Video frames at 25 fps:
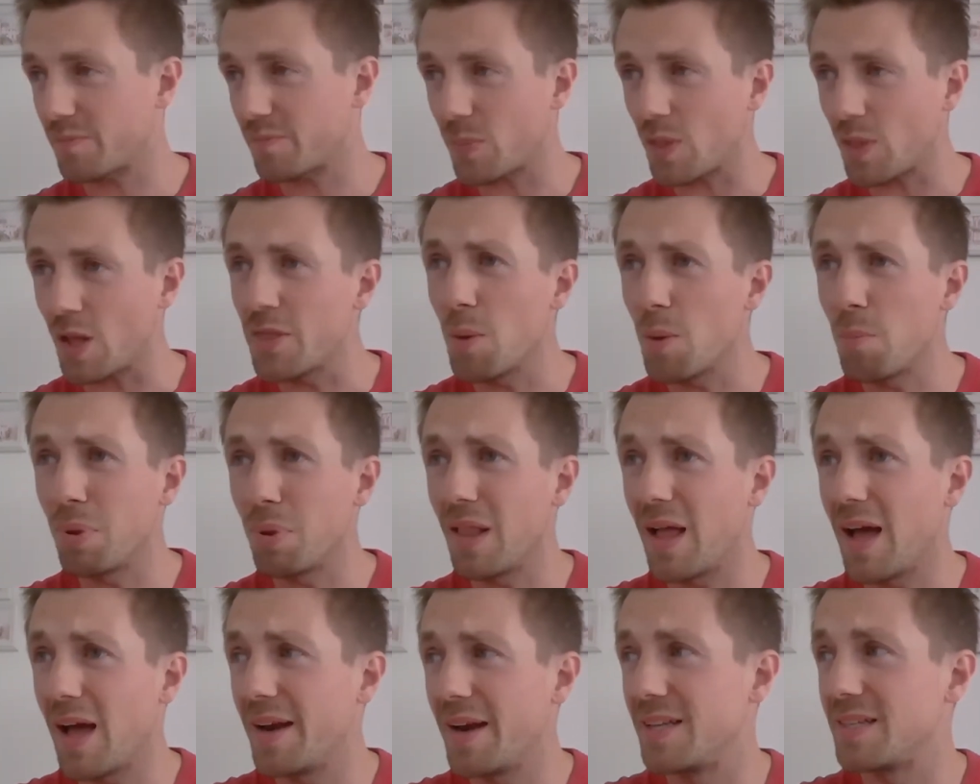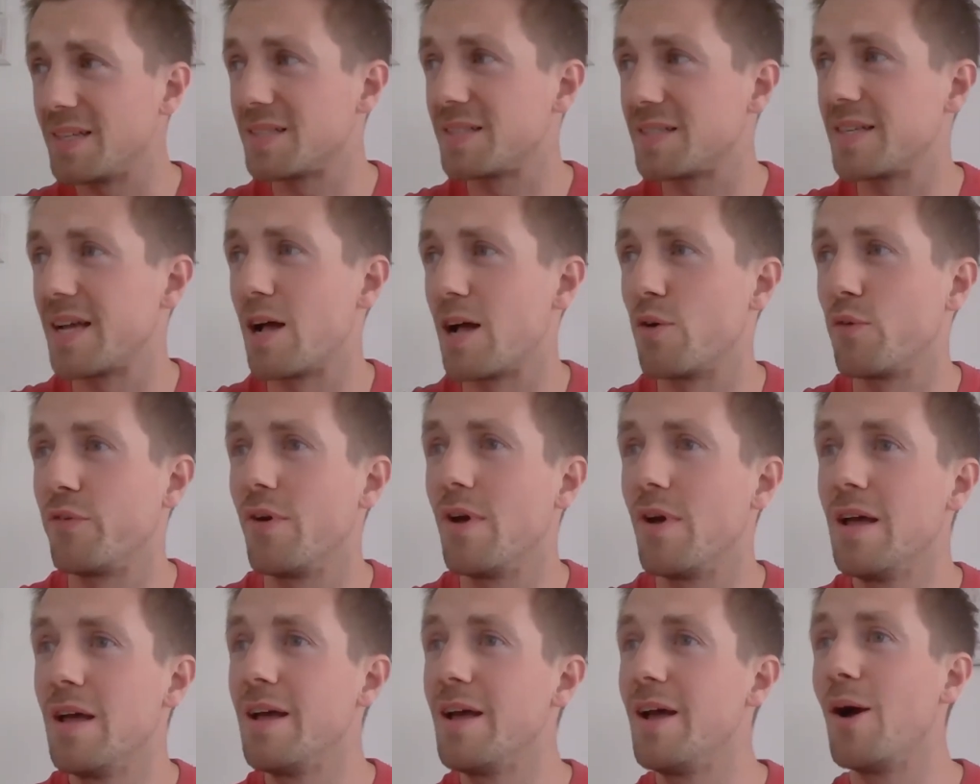The plan itself
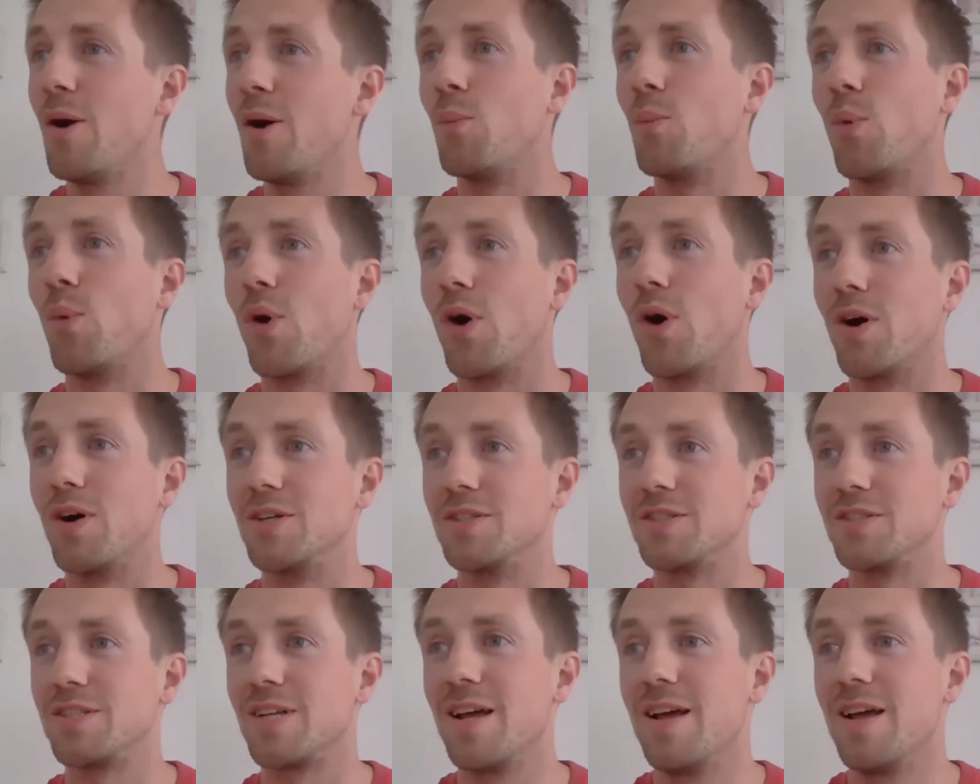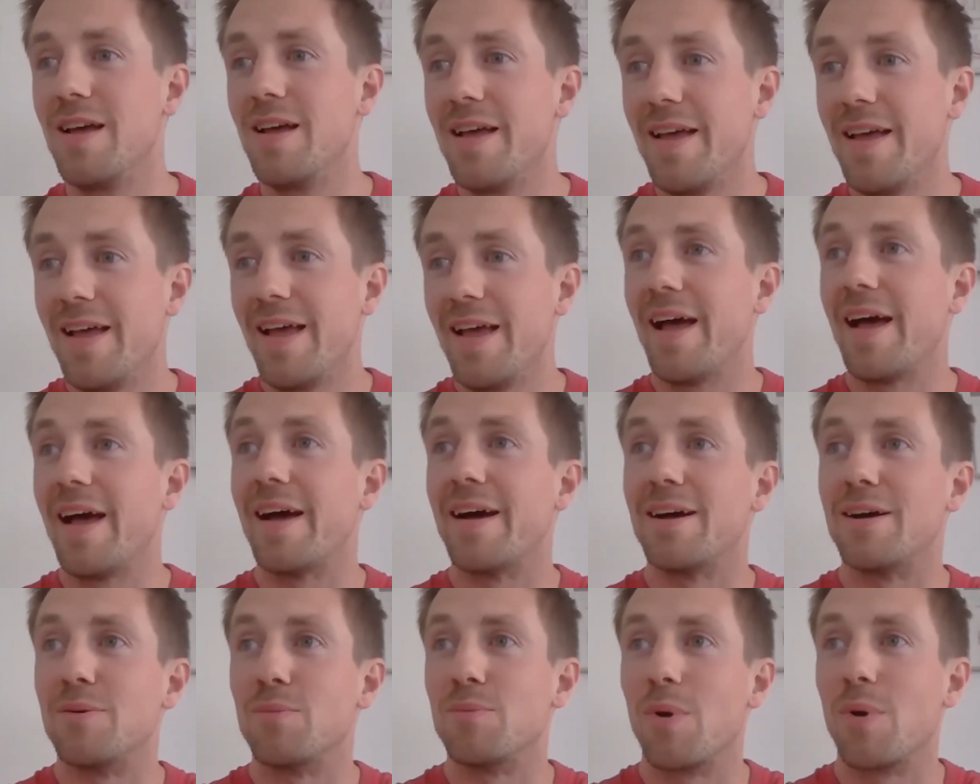was
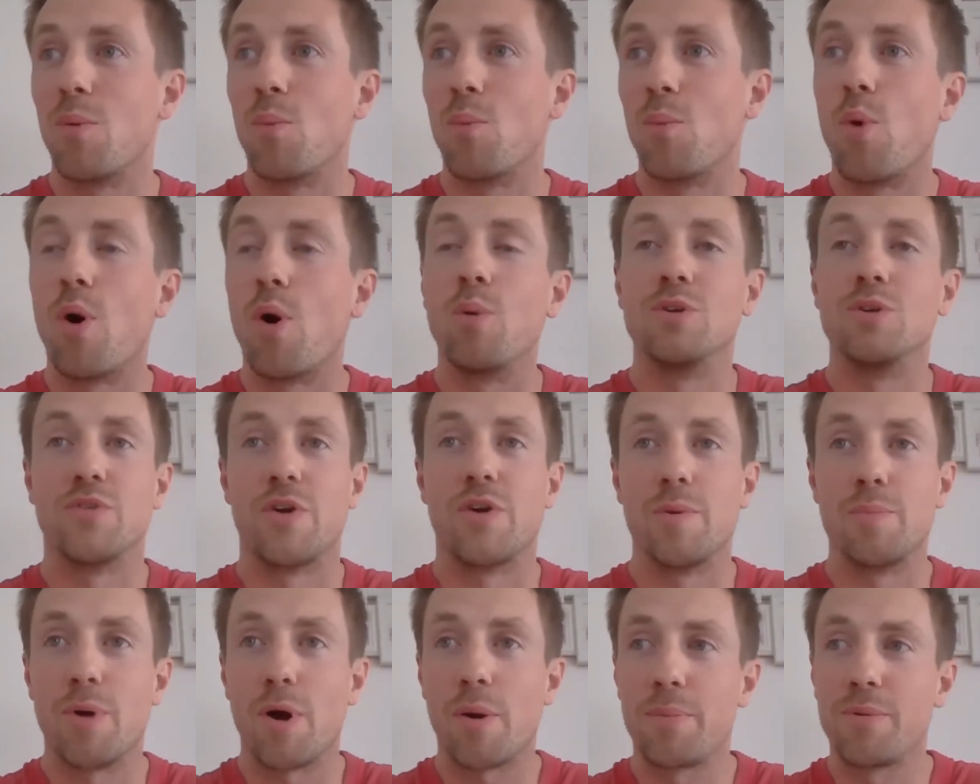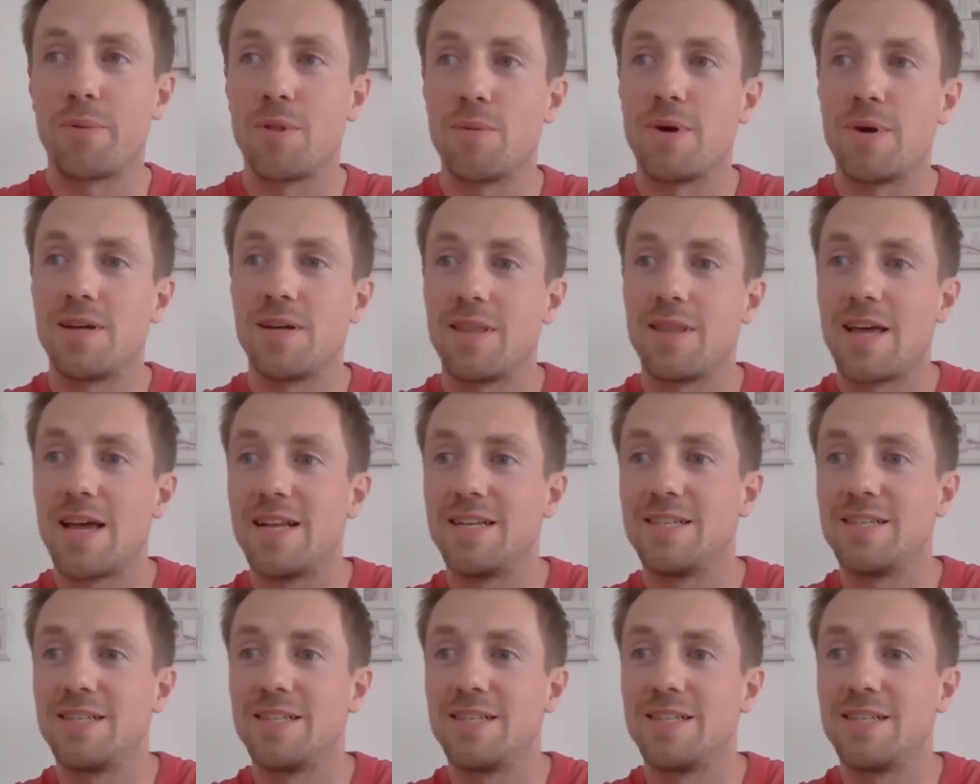what was very popular back then.